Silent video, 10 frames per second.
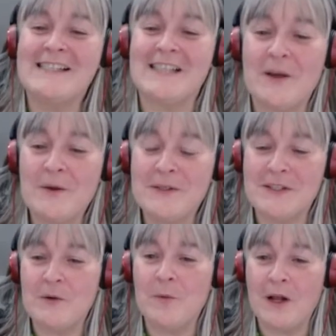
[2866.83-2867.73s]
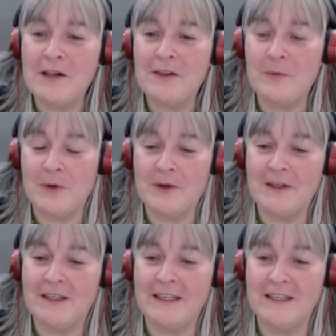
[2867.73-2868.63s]
so so while they
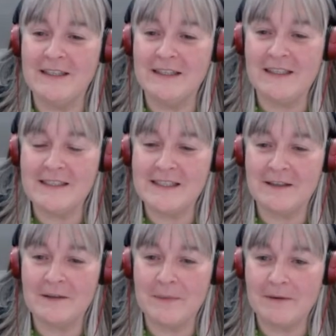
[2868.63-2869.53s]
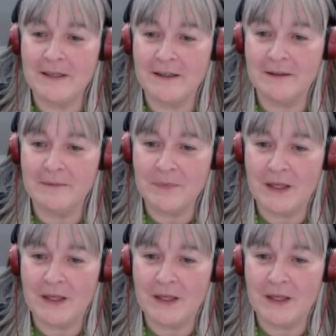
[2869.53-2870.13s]
were in in South America,